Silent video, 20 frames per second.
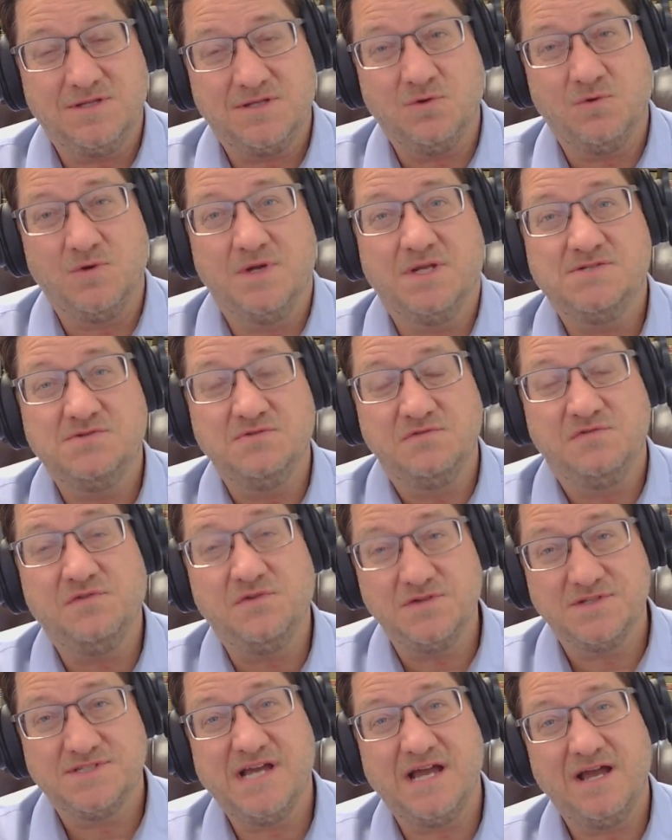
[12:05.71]
going to
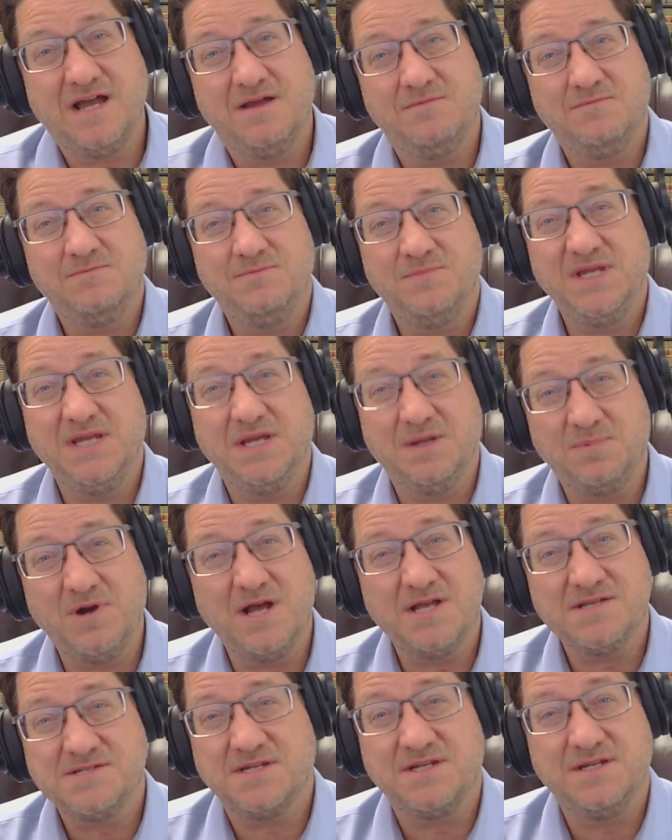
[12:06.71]
full-time being a
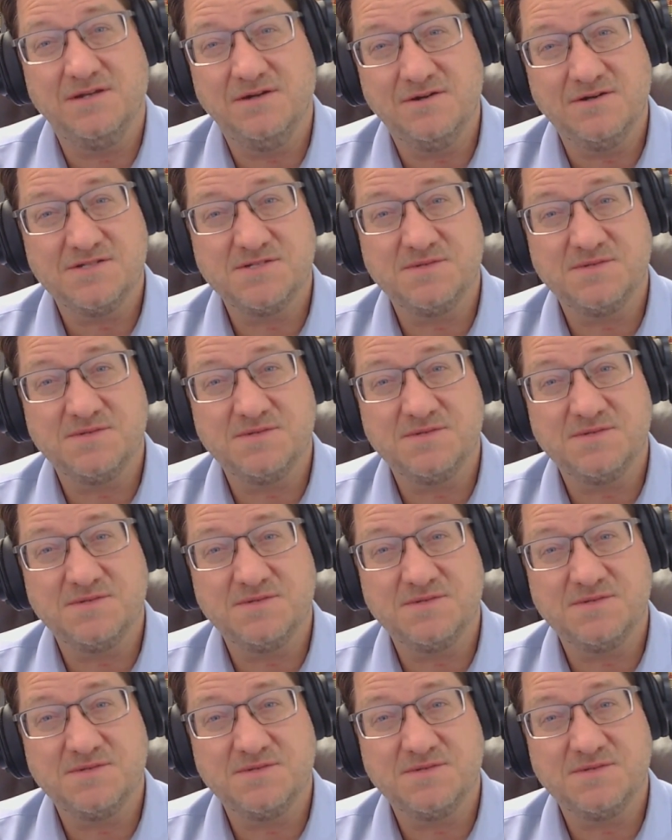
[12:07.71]
prosecutor as